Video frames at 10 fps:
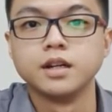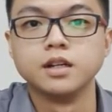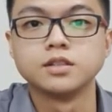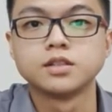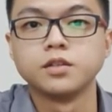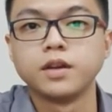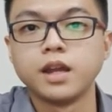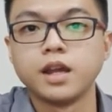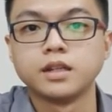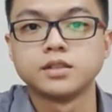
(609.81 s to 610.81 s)
A survey
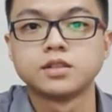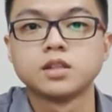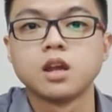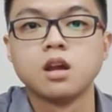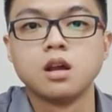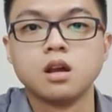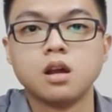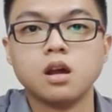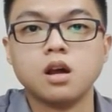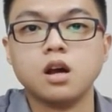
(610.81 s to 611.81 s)
has
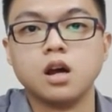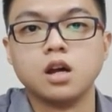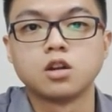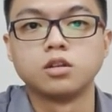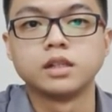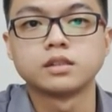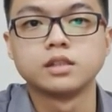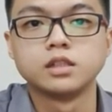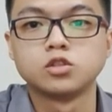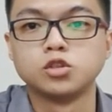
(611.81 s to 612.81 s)

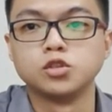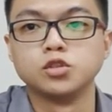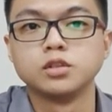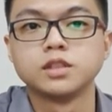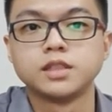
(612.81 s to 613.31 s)
conducted to